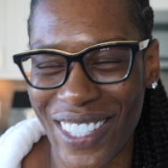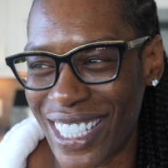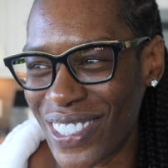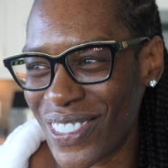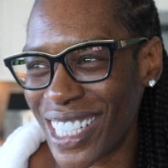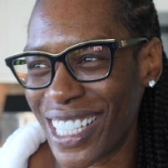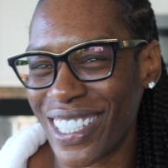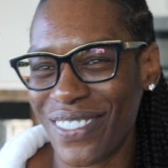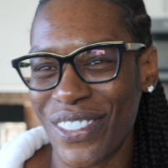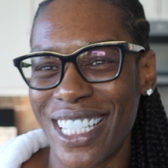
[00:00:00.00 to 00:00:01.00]
Still working
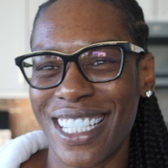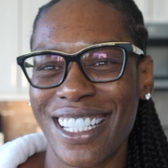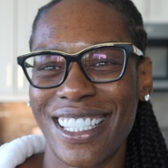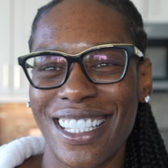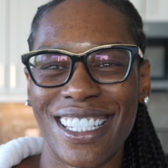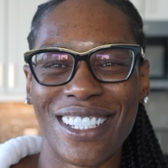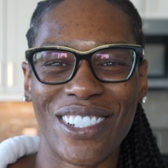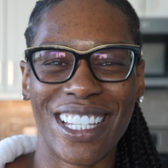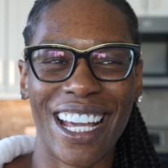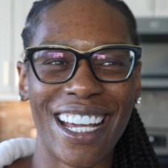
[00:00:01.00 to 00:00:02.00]
on being consistent
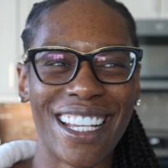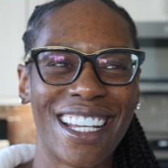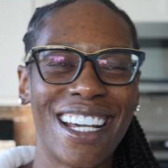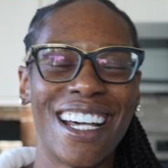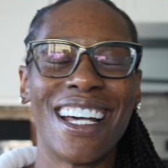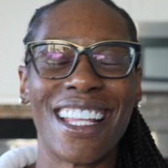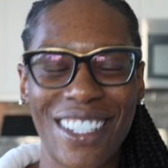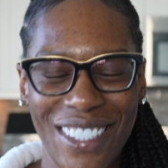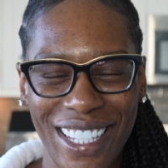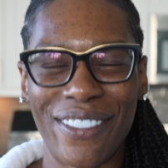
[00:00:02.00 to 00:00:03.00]
with that.
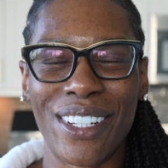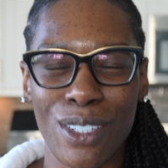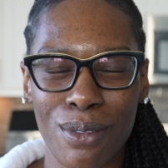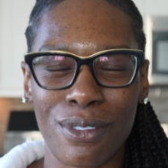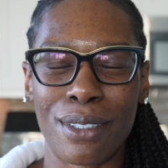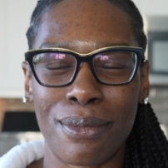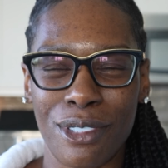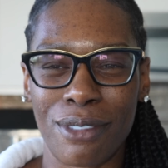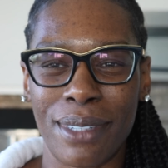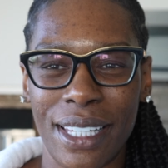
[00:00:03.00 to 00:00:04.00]
There's definitely room for
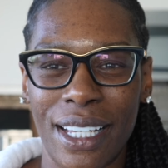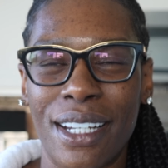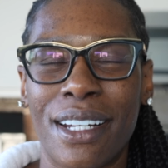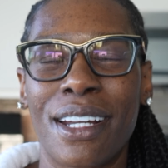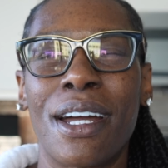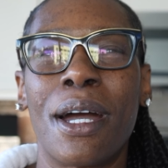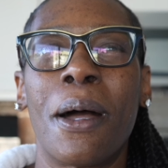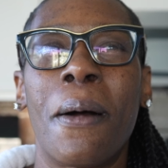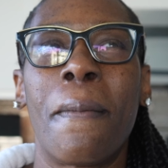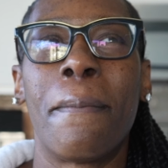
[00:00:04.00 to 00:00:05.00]
improvement there.
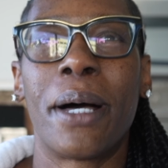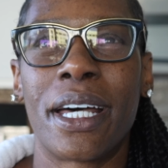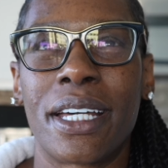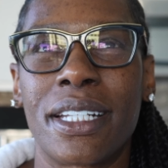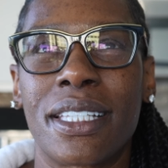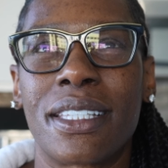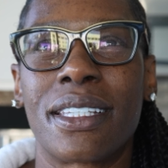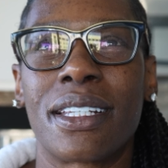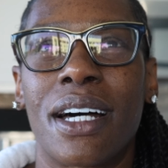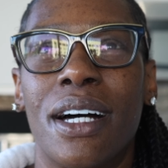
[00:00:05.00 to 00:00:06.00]
But
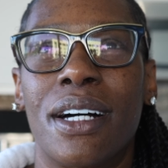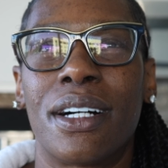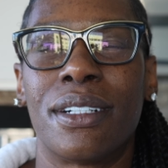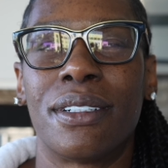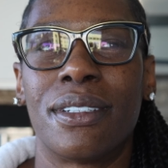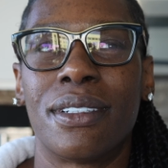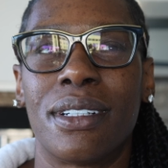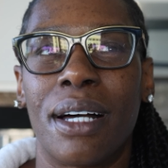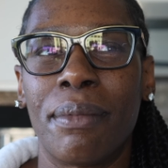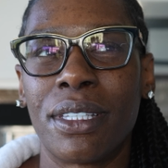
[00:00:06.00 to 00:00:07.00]
uh,
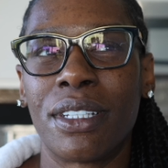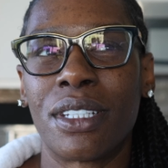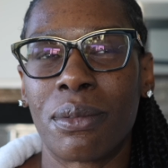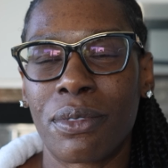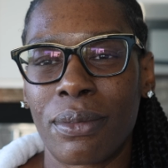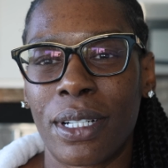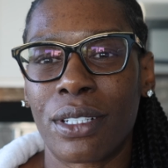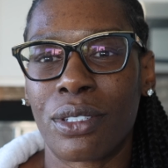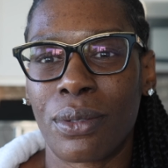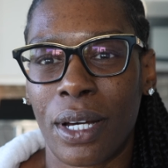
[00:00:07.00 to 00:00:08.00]
I'm in the gym for about
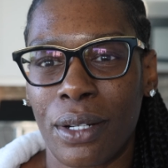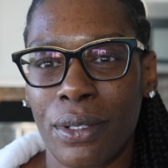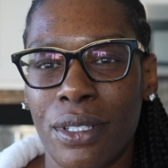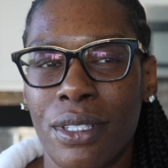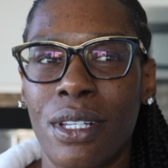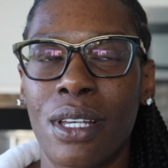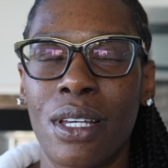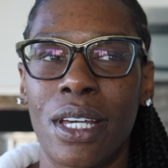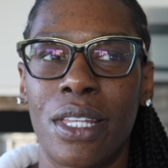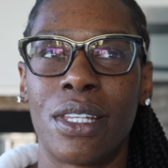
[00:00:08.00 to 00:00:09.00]
two hours.
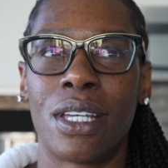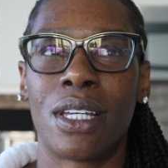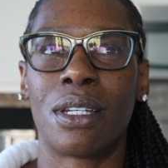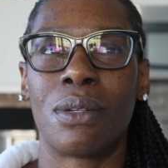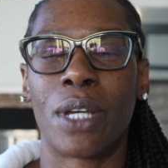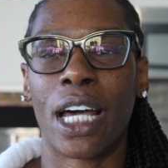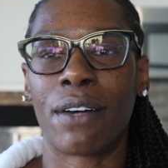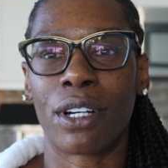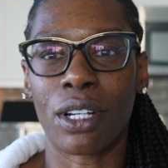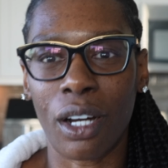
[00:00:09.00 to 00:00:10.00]
And then we
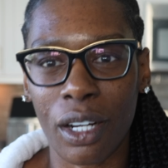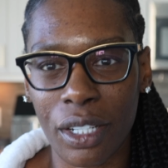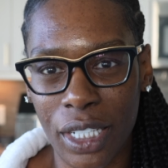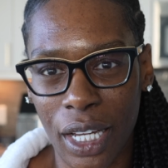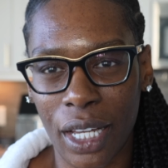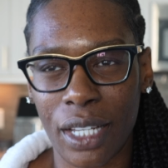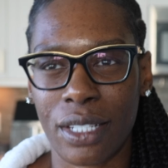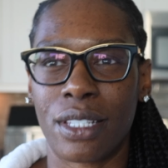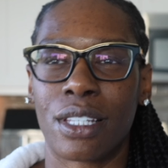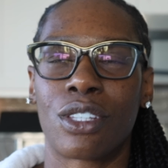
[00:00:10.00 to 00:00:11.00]
have our car
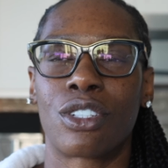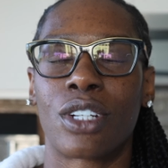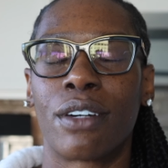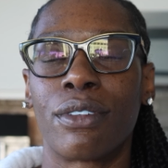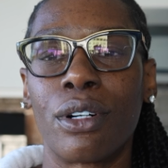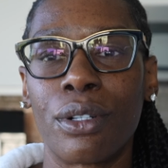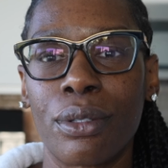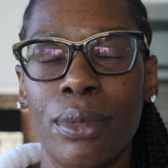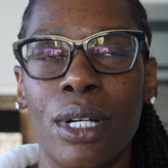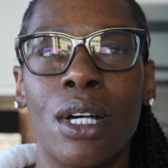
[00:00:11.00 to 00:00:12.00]
chat and then the drive
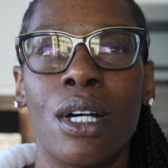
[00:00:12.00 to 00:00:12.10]
home.